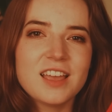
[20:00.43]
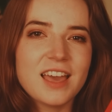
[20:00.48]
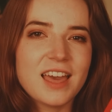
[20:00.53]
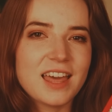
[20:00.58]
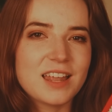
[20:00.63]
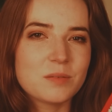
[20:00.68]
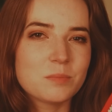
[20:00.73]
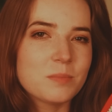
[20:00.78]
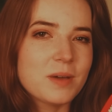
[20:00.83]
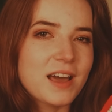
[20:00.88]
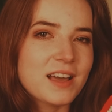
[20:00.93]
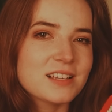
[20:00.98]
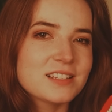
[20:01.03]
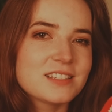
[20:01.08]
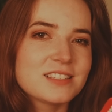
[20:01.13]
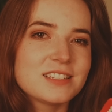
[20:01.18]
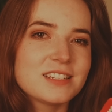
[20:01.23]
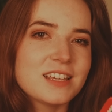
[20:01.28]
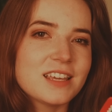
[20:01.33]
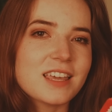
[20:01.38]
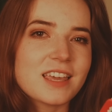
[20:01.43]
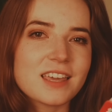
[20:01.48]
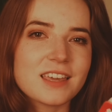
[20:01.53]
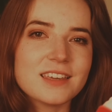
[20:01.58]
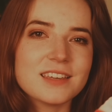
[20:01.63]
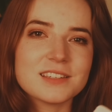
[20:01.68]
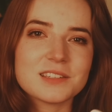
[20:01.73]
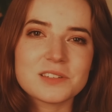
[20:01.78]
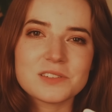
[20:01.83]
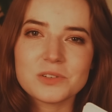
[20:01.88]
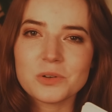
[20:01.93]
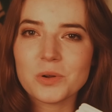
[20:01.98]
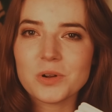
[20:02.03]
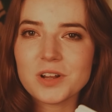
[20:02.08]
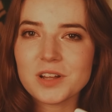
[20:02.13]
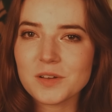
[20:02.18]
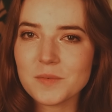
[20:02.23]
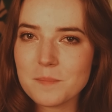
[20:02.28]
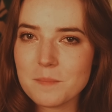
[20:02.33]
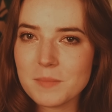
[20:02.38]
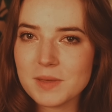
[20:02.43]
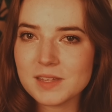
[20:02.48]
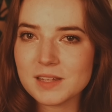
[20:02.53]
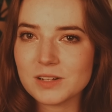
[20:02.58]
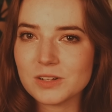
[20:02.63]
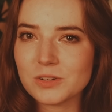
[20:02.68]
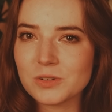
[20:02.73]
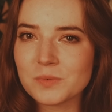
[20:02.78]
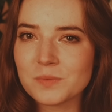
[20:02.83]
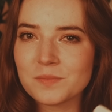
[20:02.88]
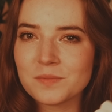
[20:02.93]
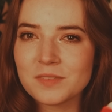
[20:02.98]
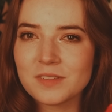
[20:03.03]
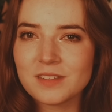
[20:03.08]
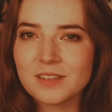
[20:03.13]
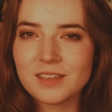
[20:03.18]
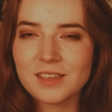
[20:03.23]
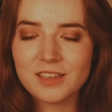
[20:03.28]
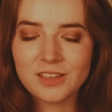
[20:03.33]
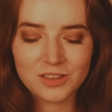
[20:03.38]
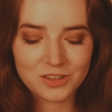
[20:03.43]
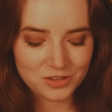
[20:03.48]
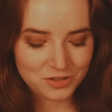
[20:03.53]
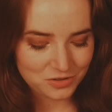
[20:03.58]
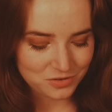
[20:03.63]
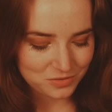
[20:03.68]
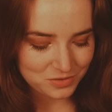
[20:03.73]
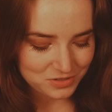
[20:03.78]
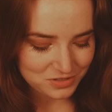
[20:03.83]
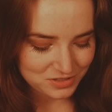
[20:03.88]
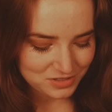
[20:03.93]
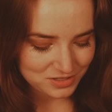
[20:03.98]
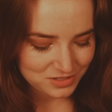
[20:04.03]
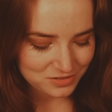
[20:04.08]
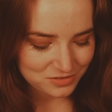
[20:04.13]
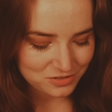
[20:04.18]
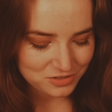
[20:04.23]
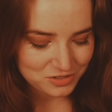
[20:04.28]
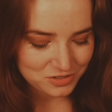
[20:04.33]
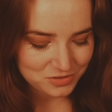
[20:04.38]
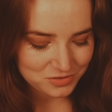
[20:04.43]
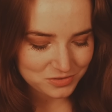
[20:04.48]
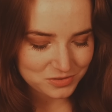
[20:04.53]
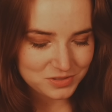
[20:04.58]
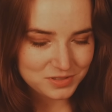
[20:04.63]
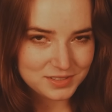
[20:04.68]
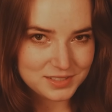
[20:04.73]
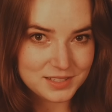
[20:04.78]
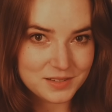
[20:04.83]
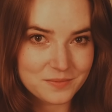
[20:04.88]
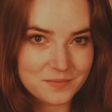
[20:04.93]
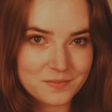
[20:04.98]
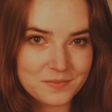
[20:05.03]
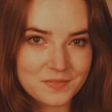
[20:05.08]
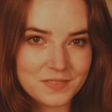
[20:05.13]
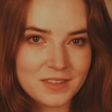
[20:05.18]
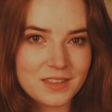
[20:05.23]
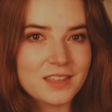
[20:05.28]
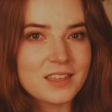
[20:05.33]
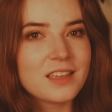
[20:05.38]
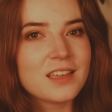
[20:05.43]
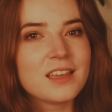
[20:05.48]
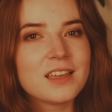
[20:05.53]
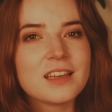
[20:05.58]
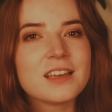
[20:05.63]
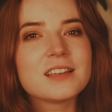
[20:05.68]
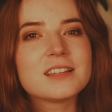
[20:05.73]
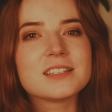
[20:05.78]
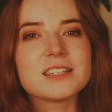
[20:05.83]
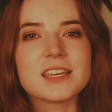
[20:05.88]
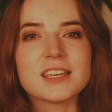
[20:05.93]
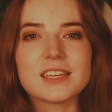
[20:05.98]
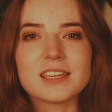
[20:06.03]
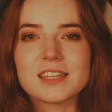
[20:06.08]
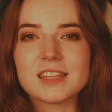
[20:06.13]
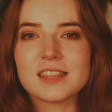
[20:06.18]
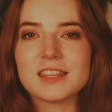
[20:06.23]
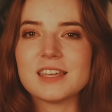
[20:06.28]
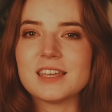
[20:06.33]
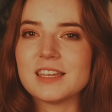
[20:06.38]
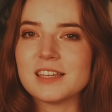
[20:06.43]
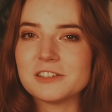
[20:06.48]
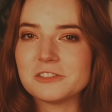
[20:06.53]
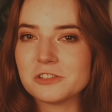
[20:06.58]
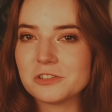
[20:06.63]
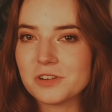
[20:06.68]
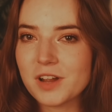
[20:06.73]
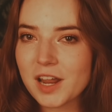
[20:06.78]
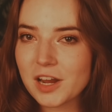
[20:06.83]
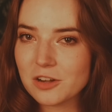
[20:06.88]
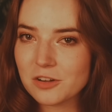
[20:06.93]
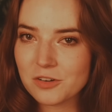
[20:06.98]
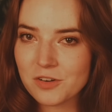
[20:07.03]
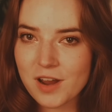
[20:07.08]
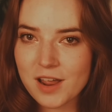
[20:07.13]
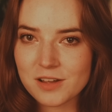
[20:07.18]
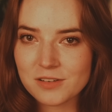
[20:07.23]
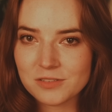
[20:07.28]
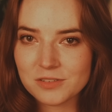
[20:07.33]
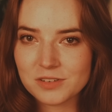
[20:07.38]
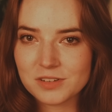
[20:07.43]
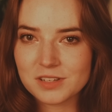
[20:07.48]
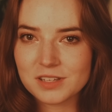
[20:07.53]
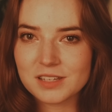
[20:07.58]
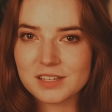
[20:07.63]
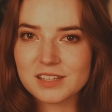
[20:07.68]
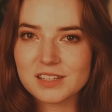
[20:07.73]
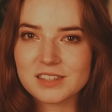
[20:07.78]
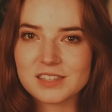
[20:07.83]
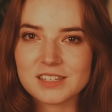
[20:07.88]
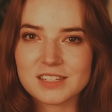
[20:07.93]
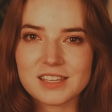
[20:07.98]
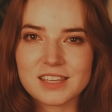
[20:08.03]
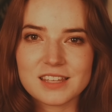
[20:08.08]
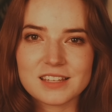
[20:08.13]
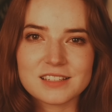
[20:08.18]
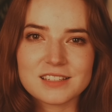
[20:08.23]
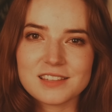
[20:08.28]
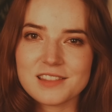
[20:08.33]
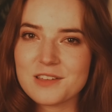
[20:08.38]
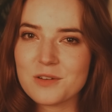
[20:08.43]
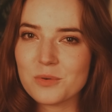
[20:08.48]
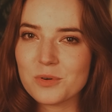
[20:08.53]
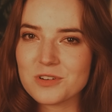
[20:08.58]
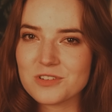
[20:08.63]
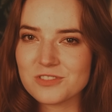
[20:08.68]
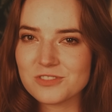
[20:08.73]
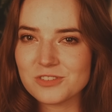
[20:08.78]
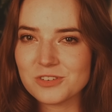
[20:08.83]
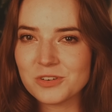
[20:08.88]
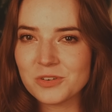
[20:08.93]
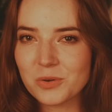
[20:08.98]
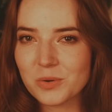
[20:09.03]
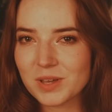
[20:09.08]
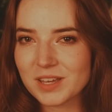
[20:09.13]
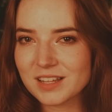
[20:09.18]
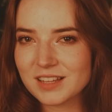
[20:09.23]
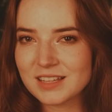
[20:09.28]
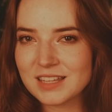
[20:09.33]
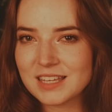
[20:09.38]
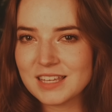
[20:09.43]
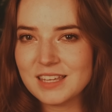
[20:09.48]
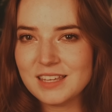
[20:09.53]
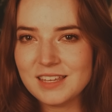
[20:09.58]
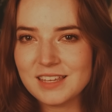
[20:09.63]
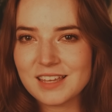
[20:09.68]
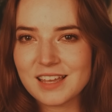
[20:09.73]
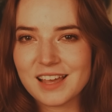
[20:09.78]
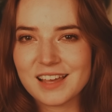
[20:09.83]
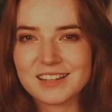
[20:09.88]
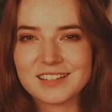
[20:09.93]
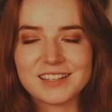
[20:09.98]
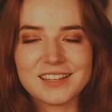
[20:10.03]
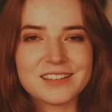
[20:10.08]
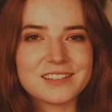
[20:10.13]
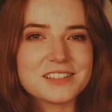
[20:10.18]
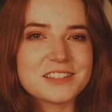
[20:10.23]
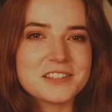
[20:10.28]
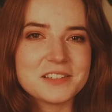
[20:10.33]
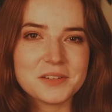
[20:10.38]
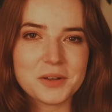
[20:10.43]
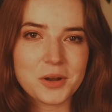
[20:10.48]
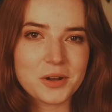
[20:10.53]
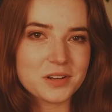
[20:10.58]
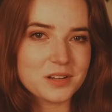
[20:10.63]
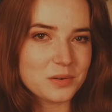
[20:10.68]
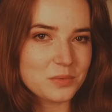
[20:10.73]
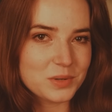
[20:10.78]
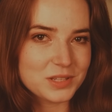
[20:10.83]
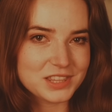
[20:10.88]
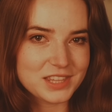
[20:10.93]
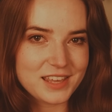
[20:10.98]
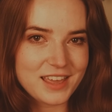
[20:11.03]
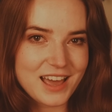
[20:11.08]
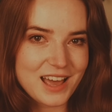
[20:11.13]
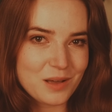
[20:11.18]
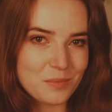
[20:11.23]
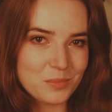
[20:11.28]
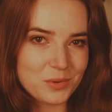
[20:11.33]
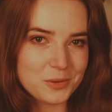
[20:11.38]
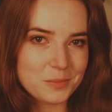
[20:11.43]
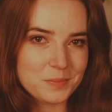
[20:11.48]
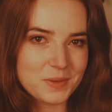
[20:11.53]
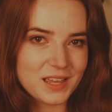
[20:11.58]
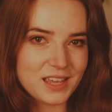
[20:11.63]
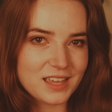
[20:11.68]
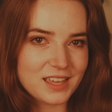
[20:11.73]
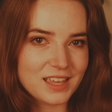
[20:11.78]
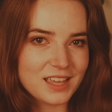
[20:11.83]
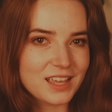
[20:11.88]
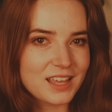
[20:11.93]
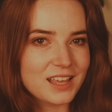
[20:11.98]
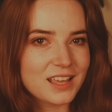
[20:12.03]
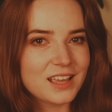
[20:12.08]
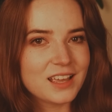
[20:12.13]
and past a historic mill Which do you choose? Take the direct route to get to the orchard quickly and get started with the apple picking,